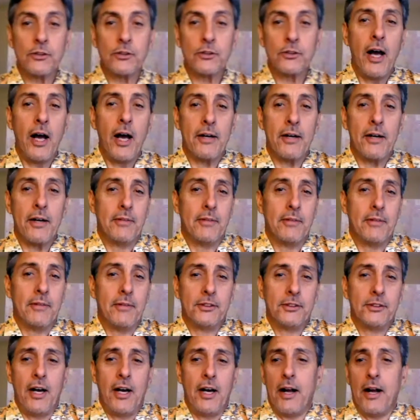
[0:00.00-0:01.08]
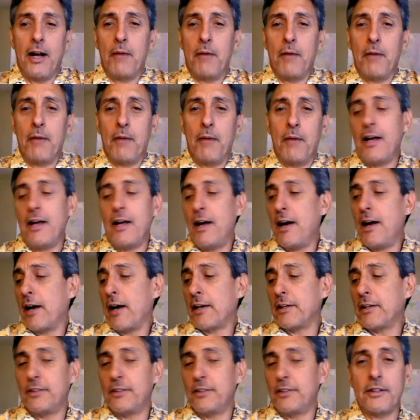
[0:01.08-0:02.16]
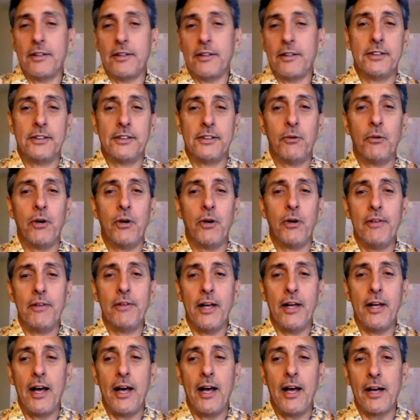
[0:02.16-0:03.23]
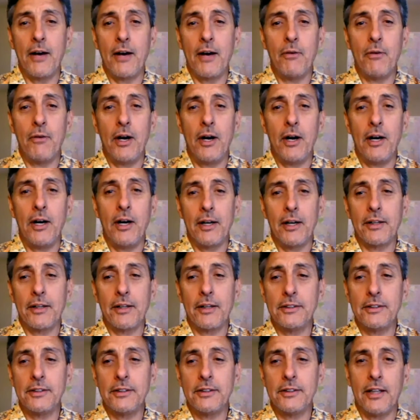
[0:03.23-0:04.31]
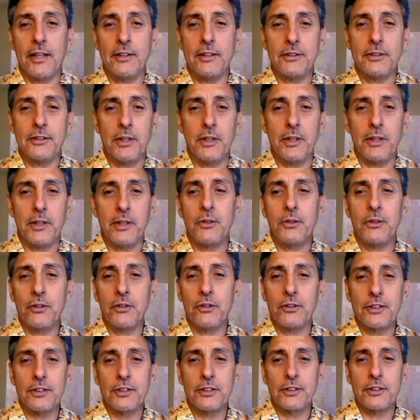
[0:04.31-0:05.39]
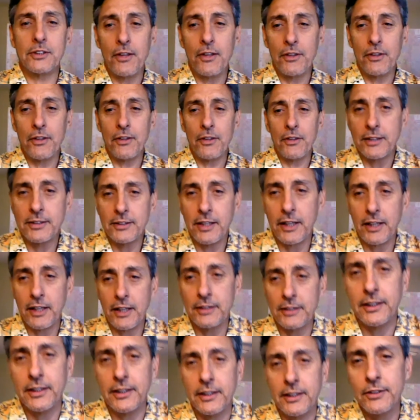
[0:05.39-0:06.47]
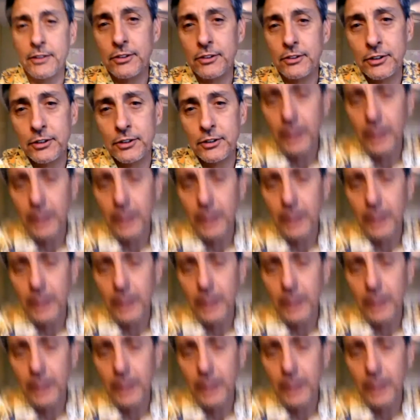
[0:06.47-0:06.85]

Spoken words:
right. That's right. I mean, yeah, I can take this thing wherever the heck I want. I can take it east, west, north, or south, or I could take it to interest